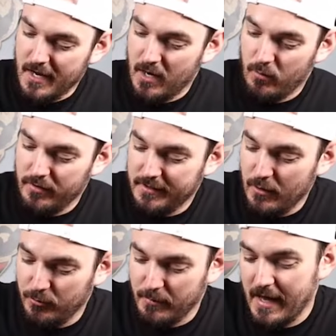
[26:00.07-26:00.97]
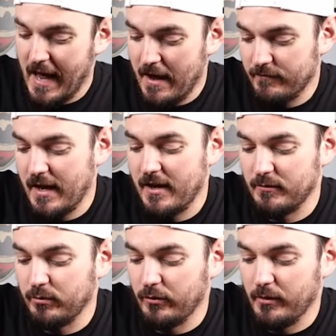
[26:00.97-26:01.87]
I want to say it was my Afghan
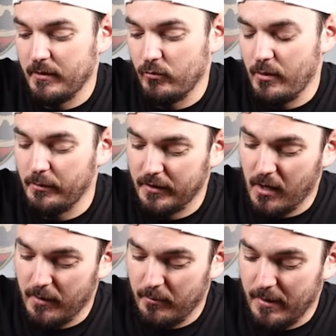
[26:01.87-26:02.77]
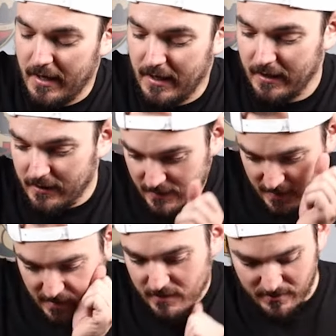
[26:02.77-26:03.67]
deployment when we were coming back.
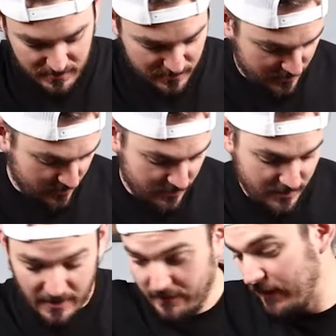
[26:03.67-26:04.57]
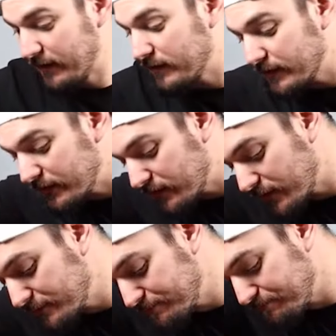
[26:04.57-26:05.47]
I think at least.
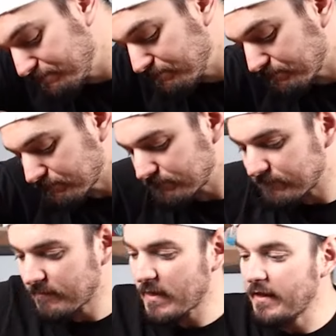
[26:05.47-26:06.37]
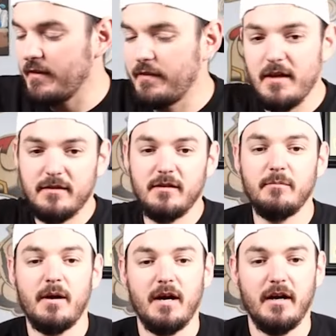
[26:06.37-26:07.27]
This is
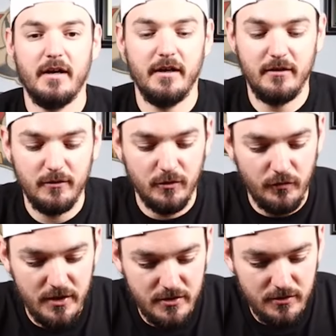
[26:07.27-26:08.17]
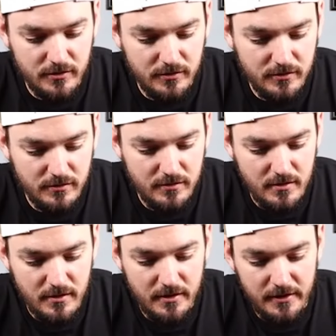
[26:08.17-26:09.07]
my original
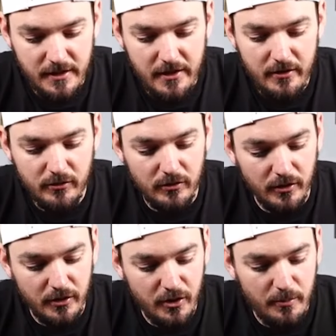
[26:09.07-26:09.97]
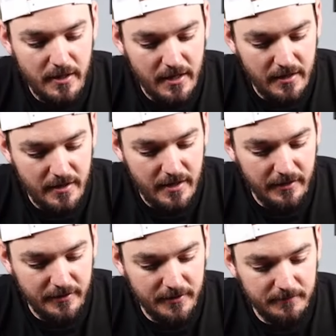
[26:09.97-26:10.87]
Eagle Globe and
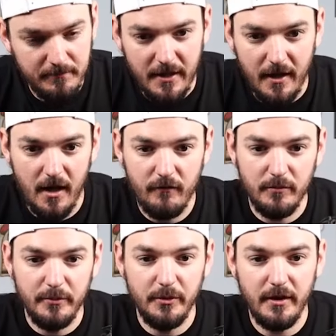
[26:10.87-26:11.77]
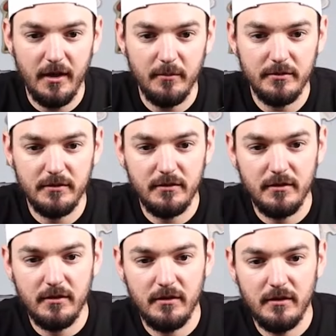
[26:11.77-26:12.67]
anchor I got from boot camp.
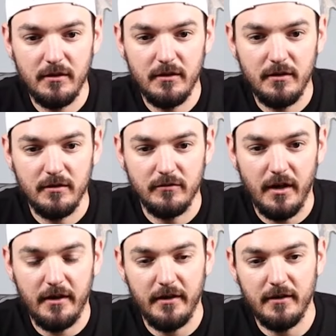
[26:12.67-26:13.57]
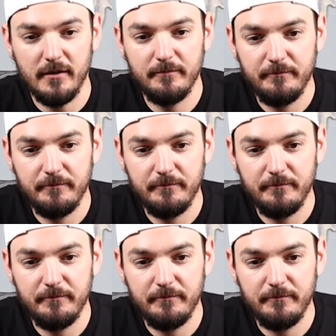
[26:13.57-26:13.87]
Right here.